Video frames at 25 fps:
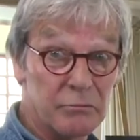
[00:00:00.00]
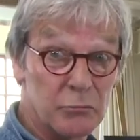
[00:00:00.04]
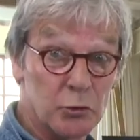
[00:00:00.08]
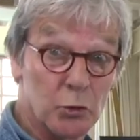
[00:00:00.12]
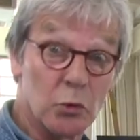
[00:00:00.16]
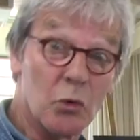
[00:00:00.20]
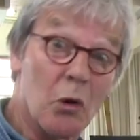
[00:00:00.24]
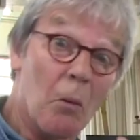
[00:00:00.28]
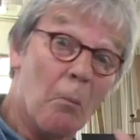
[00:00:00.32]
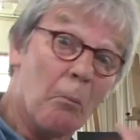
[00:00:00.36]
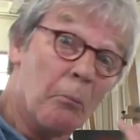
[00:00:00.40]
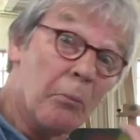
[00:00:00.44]
to
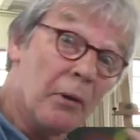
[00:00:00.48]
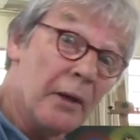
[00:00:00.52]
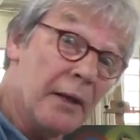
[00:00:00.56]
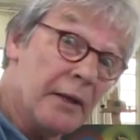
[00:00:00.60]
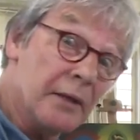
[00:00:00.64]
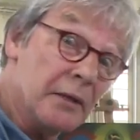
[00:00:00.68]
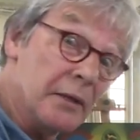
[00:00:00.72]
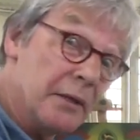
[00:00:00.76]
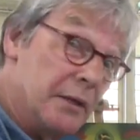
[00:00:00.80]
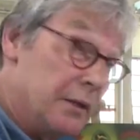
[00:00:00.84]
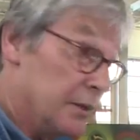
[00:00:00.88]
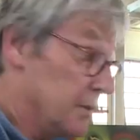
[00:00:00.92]

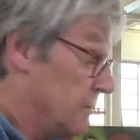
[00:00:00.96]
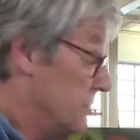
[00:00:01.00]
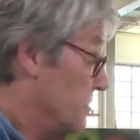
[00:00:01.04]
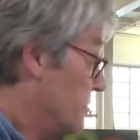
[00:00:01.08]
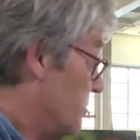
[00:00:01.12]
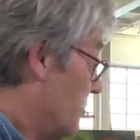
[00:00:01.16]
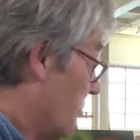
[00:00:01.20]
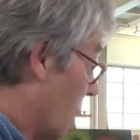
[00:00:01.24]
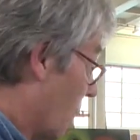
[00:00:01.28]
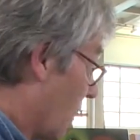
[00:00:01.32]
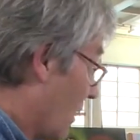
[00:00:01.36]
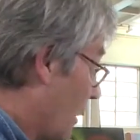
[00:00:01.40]
completely
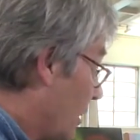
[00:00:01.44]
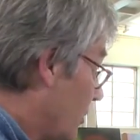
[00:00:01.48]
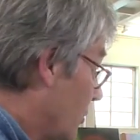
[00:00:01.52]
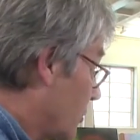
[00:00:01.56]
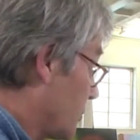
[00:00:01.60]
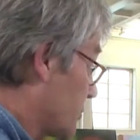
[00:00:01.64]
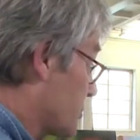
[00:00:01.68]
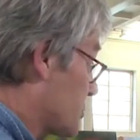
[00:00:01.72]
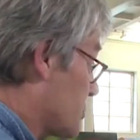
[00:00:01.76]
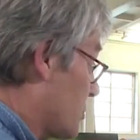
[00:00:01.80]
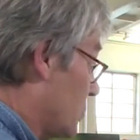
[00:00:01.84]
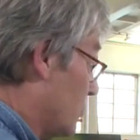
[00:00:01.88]
dry,
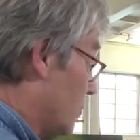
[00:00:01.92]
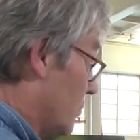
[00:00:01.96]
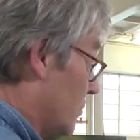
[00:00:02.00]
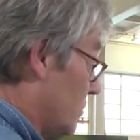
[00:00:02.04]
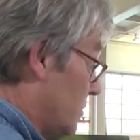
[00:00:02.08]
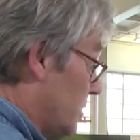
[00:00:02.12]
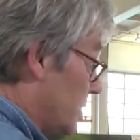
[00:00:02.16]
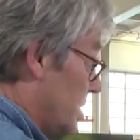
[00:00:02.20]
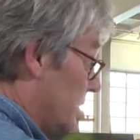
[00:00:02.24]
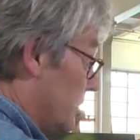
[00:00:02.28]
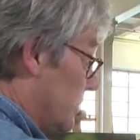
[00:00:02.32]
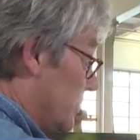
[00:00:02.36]
also
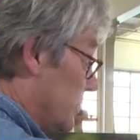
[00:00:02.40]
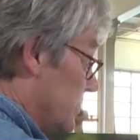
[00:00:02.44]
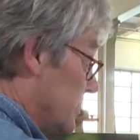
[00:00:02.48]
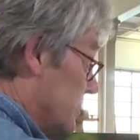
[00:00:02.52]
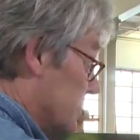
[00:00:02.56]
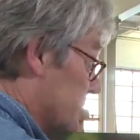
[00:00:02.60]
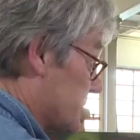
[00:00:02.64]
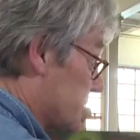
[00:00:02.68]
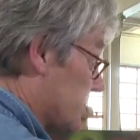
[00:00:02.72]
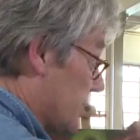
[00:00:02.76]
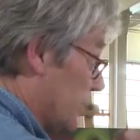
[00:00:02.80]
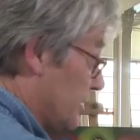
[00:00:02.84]
in the
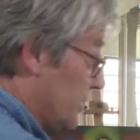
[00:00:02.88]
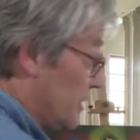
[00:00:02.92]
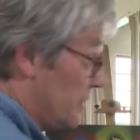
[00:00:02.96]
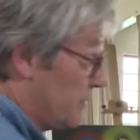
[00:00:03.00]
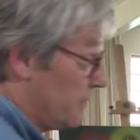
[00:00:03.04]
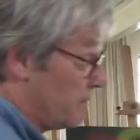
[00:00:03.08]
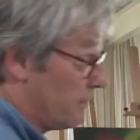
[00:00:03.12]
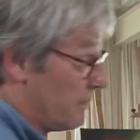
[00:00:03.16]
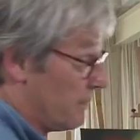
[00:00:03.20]
inside.